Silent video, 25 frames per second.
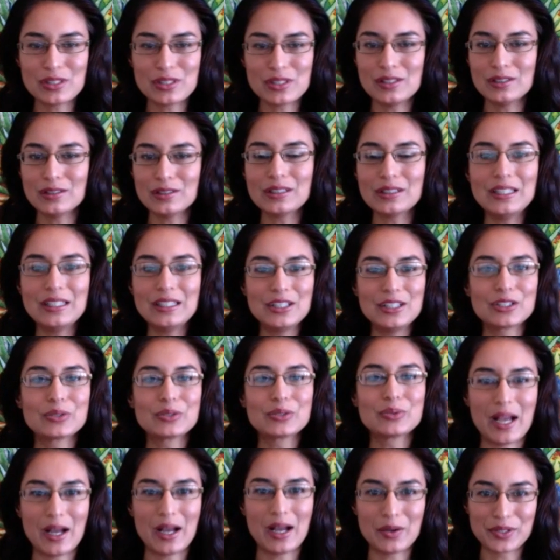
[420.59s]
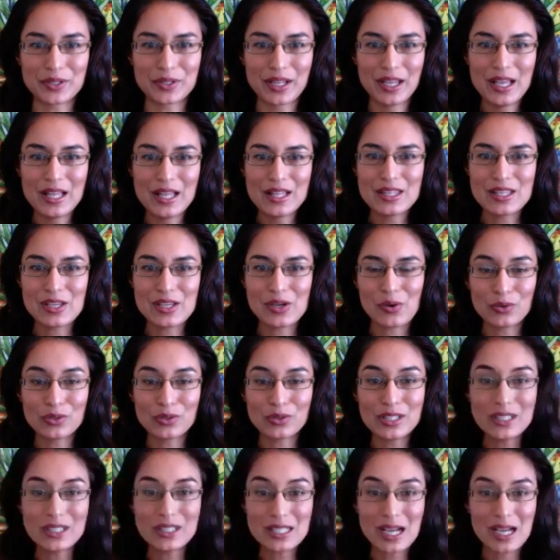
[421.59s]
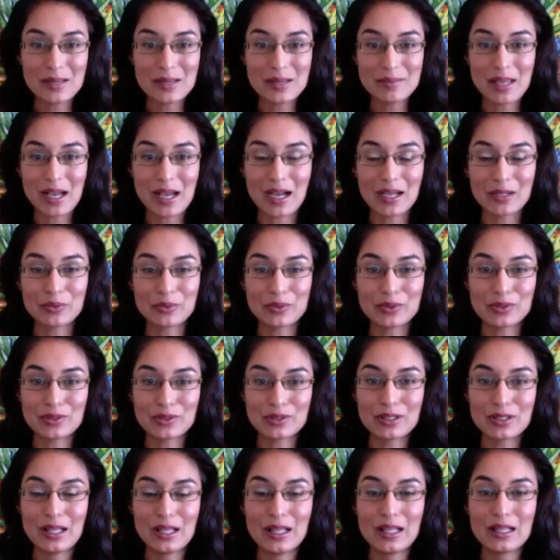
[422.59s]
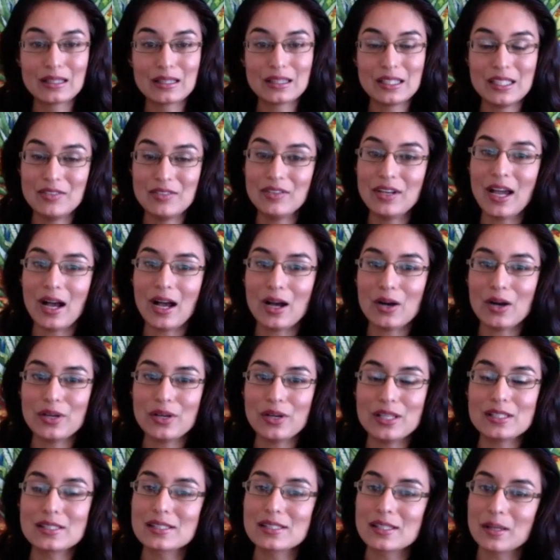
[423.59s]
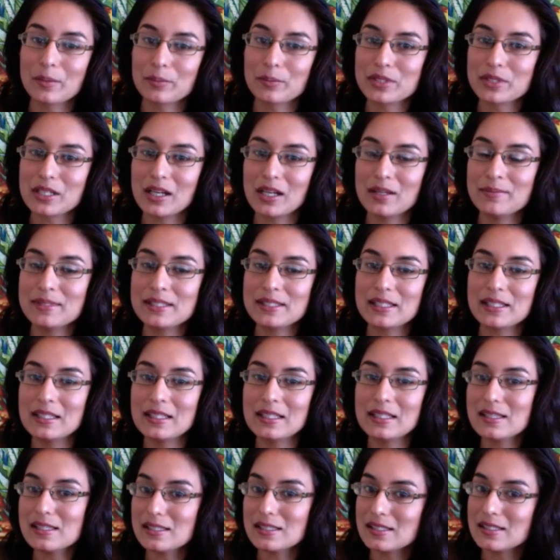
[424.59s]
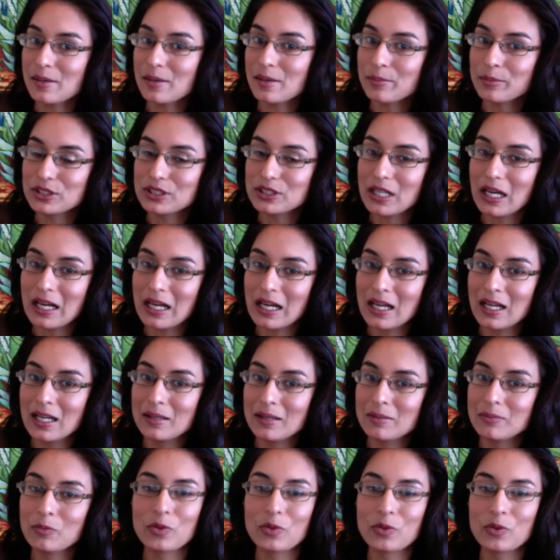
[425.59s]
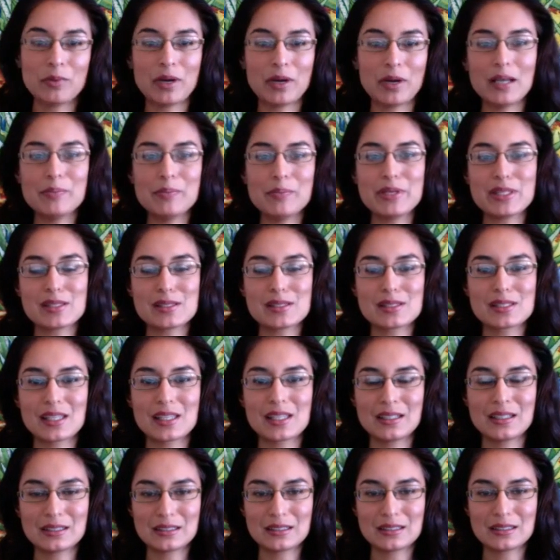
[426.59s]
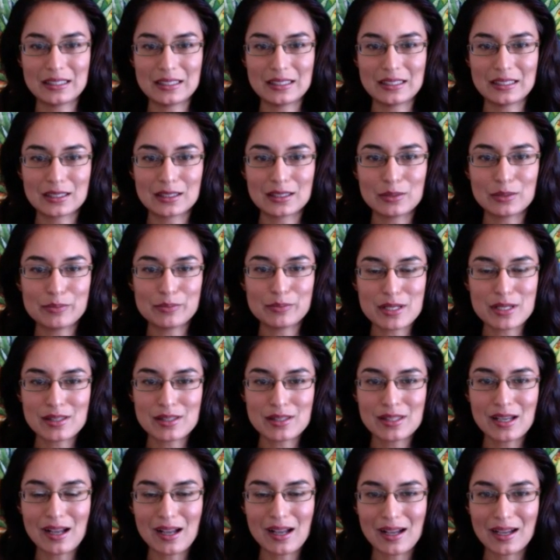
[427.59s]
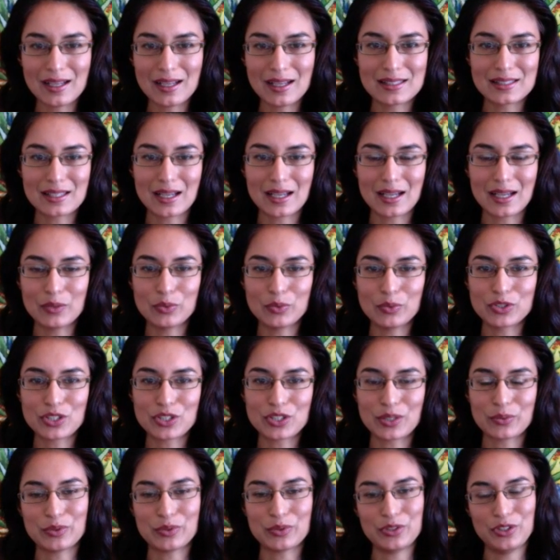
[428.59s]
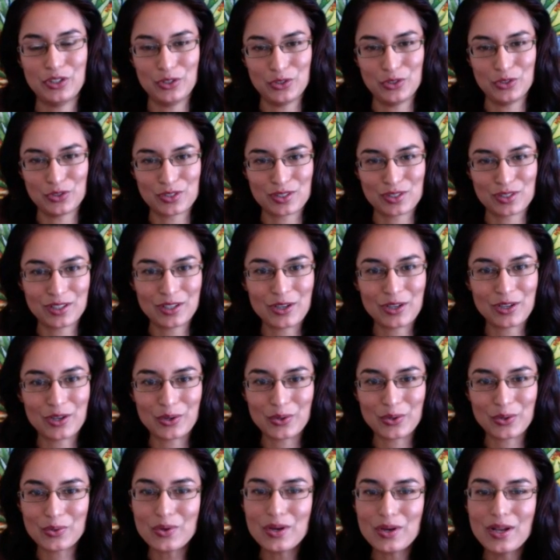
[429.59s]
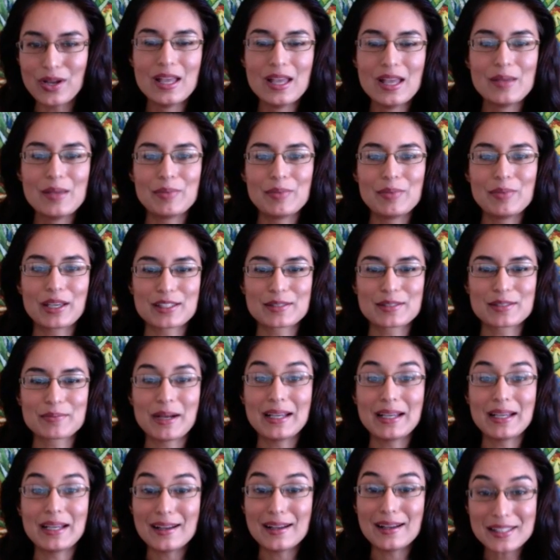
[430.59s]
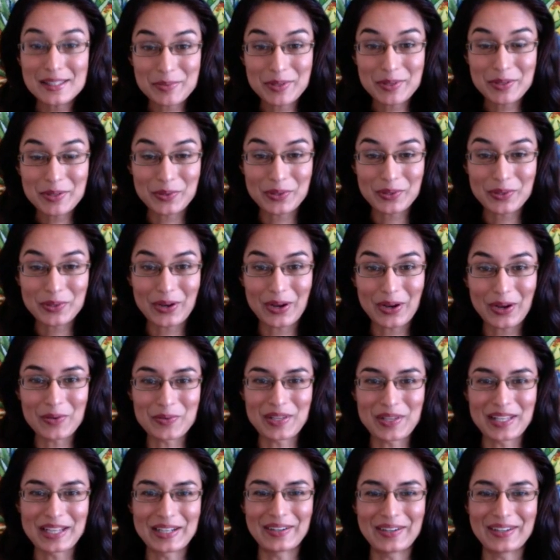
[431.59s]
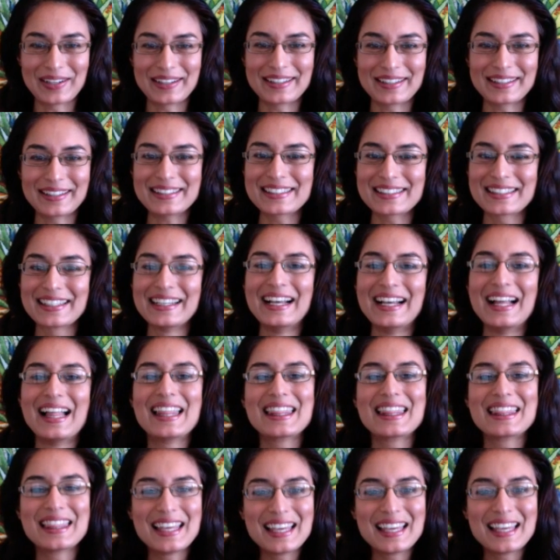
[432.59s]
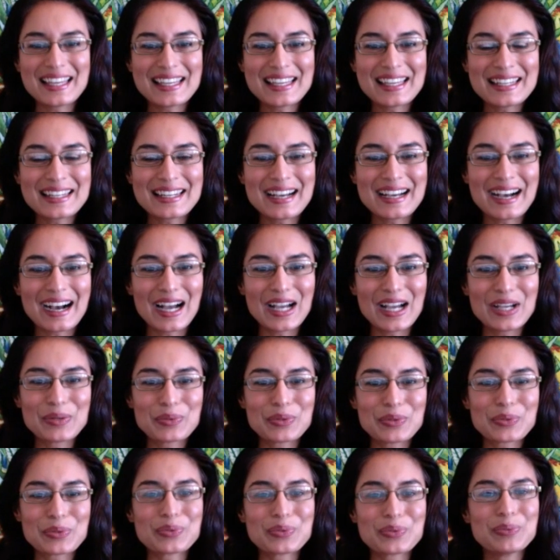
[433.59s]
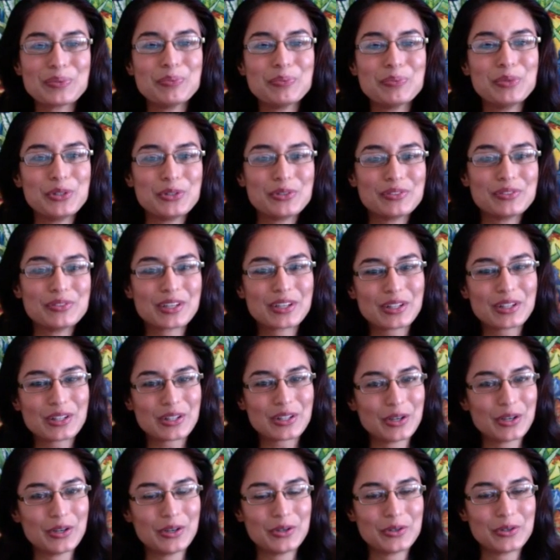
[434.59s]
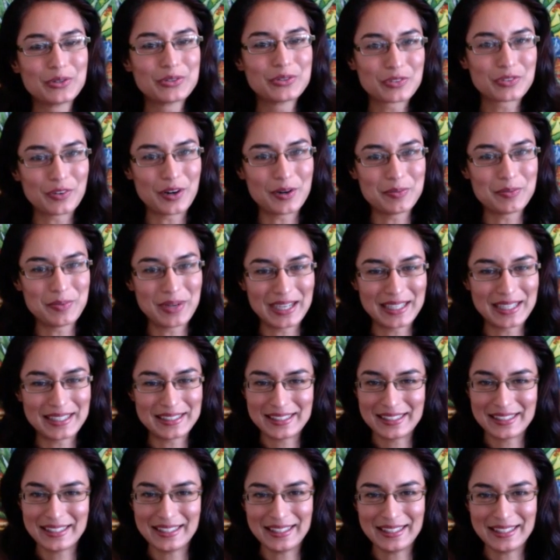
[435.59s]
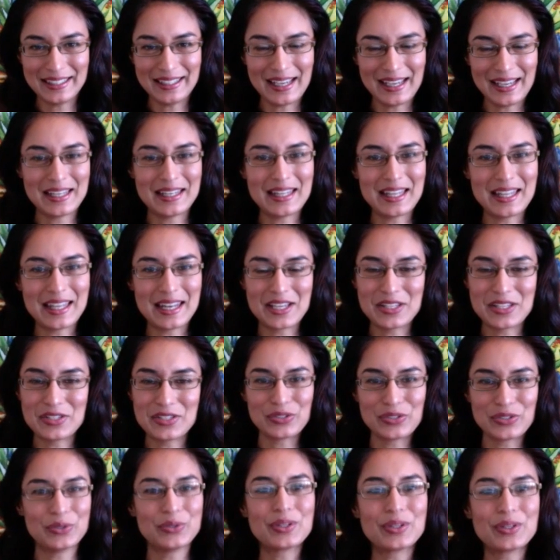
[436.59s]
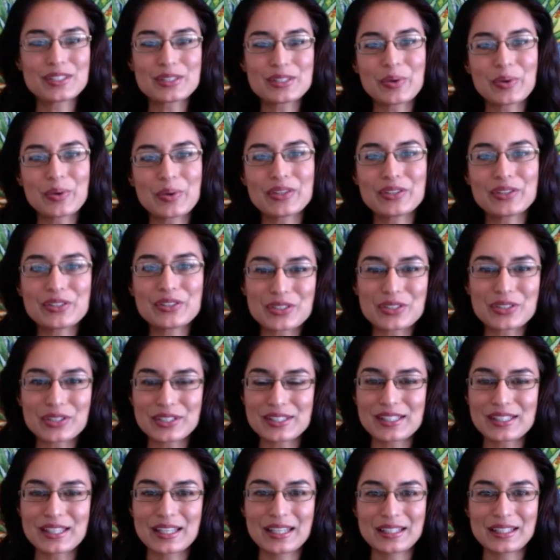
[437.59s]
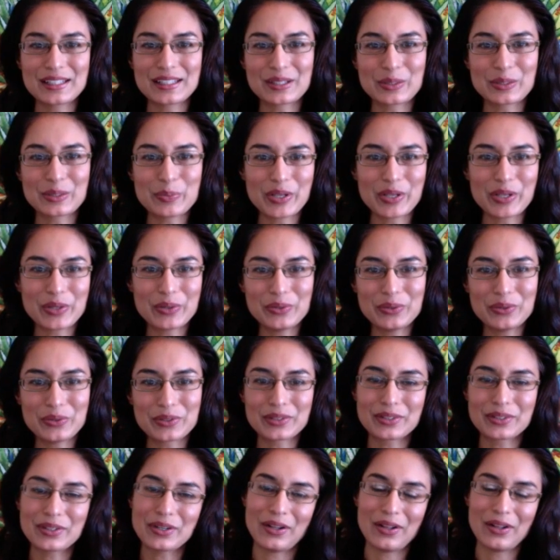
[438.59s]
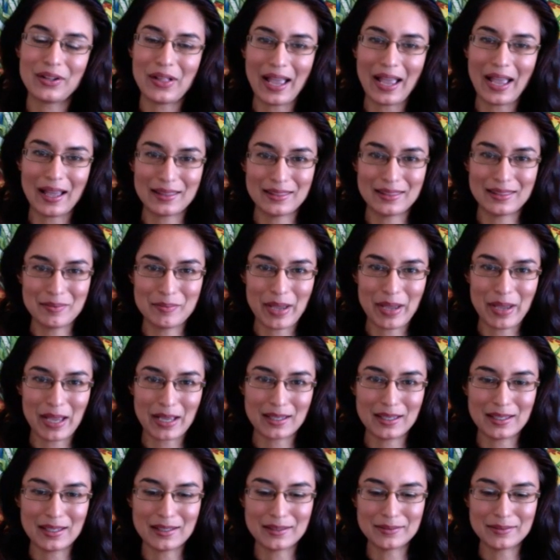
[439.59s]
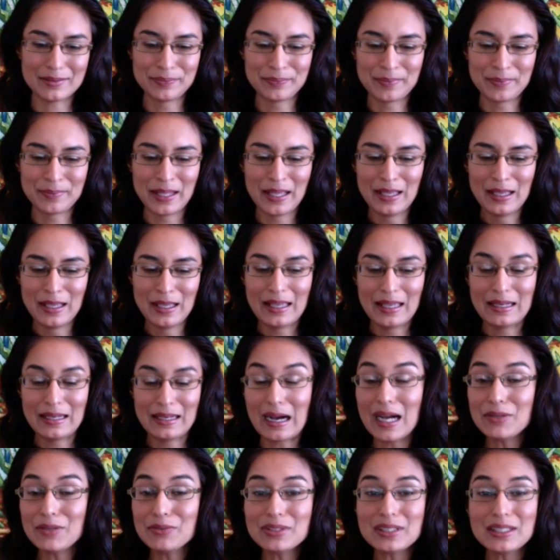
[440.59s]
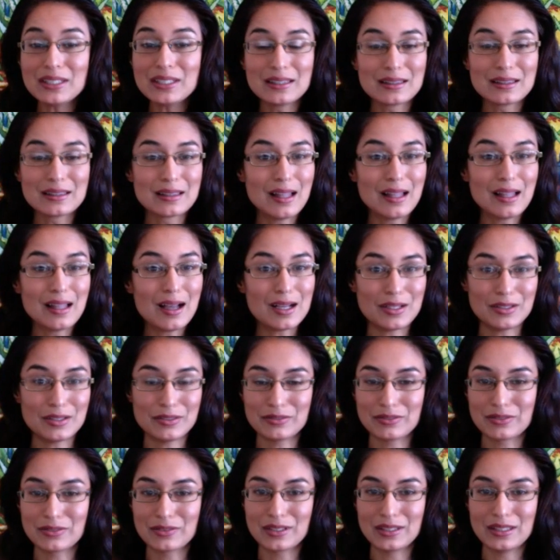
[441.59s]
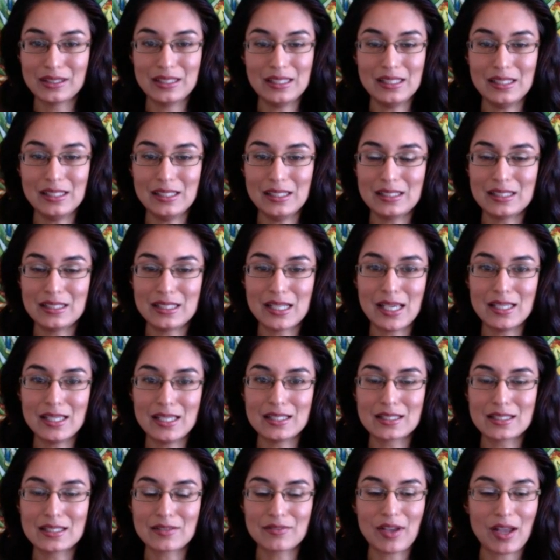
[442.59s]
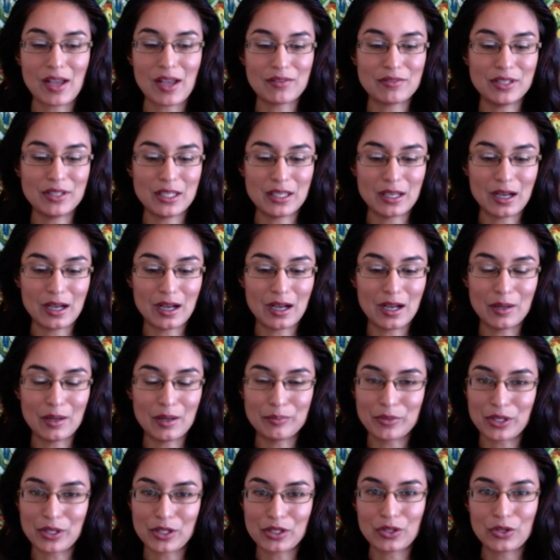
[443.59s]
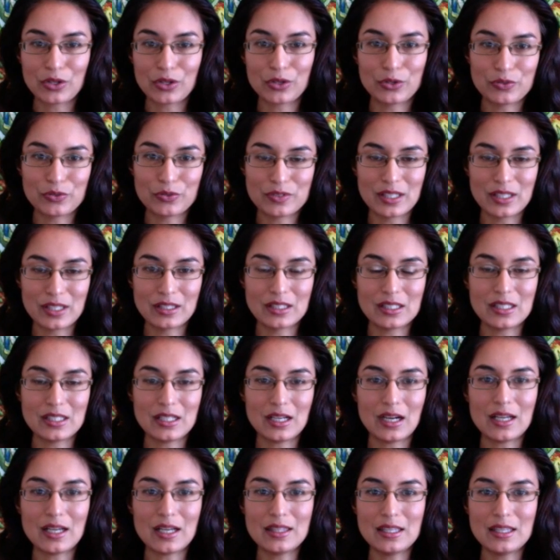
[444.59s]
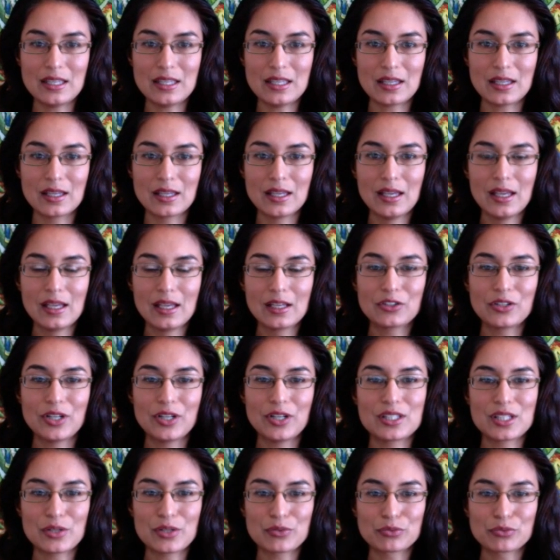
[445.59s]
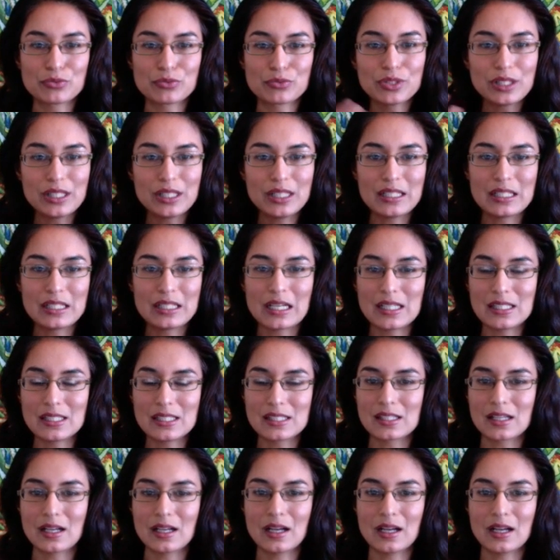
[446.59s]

nearly year-round. The only time that I will leave it out is sometimes in the summertime when my pitta is getting a little bit on the high side, which I will usually know because my husband will comment on it. Then I will remove the cloves from my tea. And then as soon as the weather starts getting a little bit cooler, I'll add them back in. Now, I really love the taste of having the cloves in the tea. I think it creates a really nice